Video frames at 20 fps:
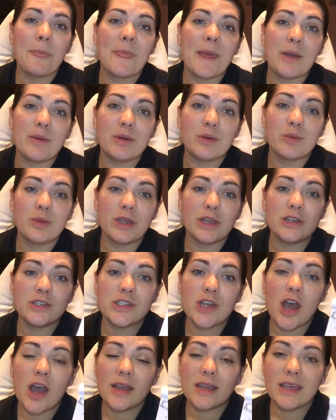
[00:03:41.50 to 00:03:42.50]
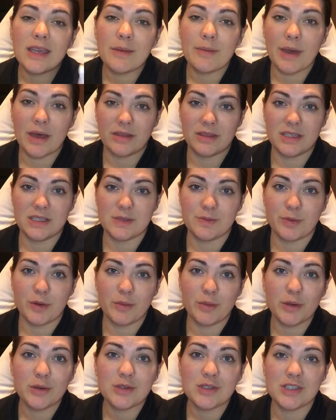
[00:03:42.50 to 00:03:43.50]
that when we are talking about these
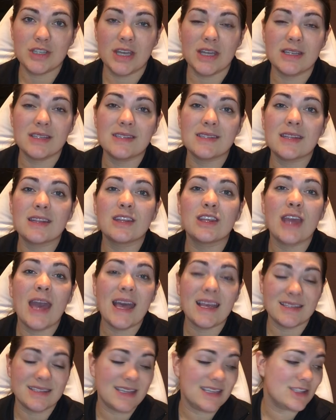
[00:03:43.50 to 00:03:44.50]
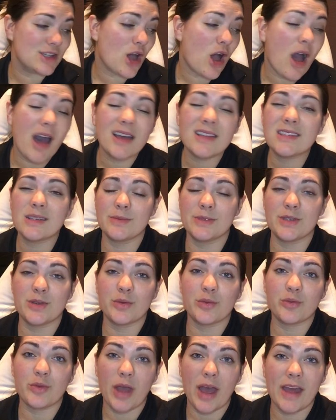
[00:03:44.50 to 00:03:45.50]
promotions, yes, it's awesome
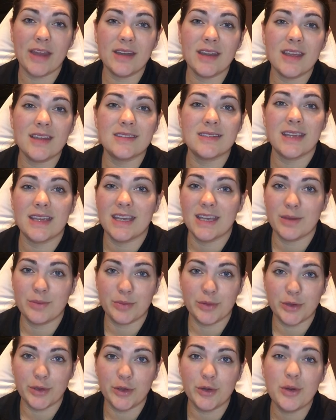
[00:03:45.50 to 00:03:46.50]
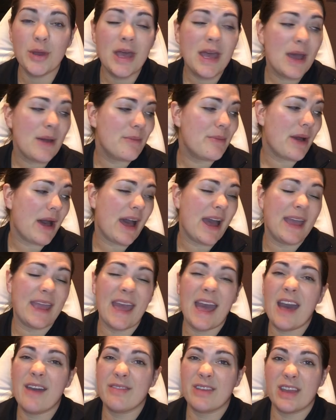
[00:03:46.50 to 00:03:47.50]
to run and to hit blue by
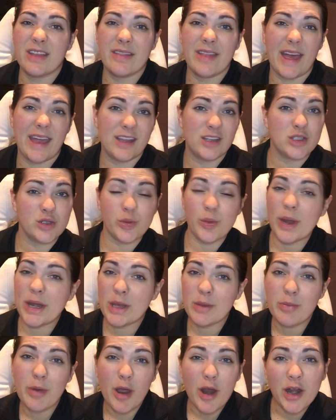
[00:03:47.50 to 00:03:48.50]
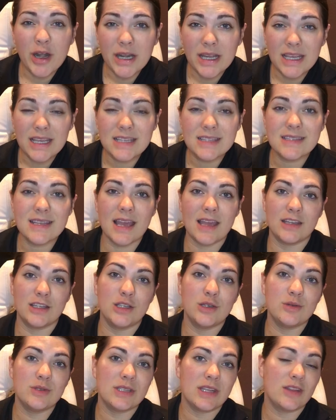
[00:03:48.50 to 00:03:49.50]
having like 20 parties
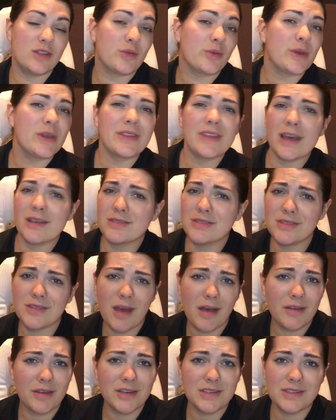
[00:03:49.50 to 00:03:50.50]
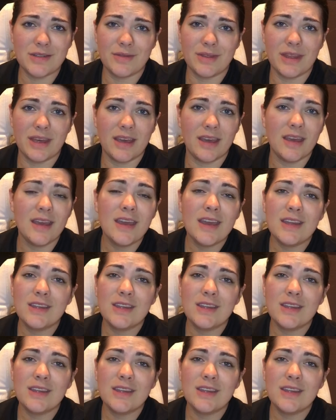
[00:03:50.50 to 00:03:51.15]
and you did $3,000 of the